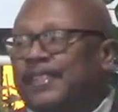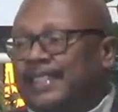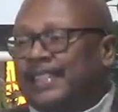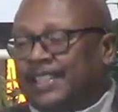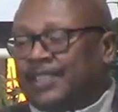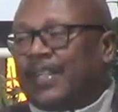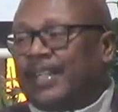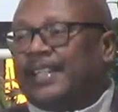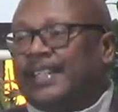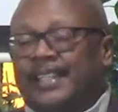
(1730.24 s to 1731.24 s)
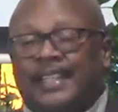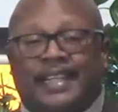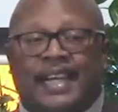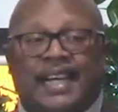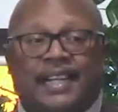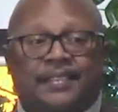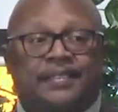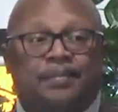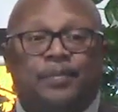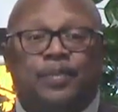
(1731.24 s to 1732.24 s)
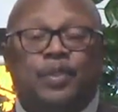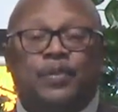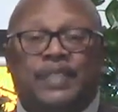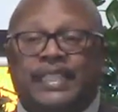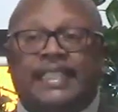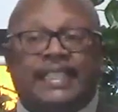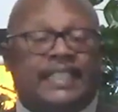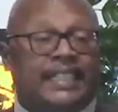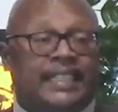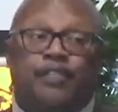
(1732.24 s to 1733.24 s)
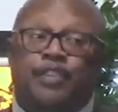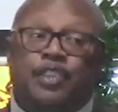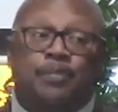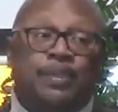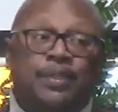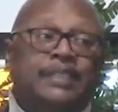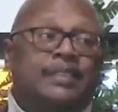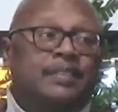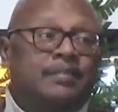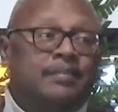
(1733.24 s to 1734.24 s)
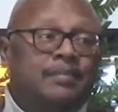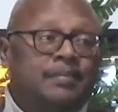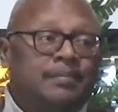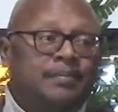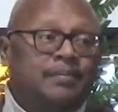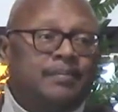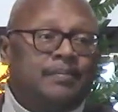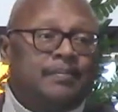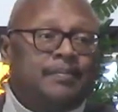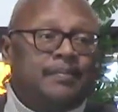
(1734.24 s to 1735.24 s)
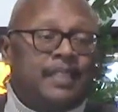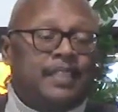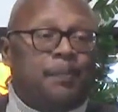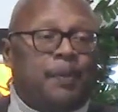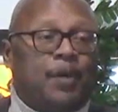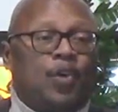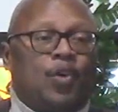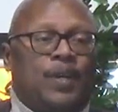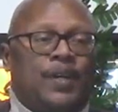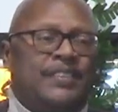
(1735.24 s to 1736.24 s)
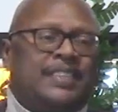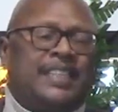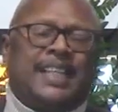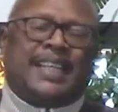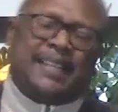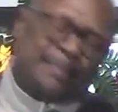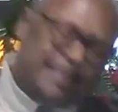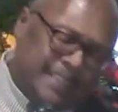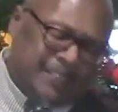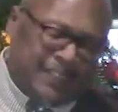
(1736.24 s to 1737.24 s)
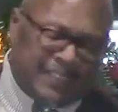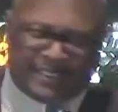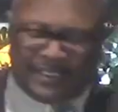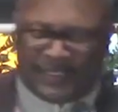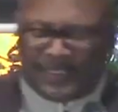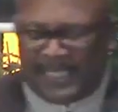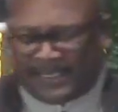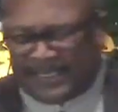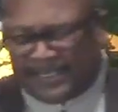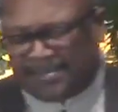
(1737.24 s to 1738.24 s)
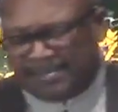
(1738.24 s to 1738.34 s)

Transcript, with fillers: That's right. And God knew that he needed that for some reason. Now, did Paul go around saying, I can't believe I still got this.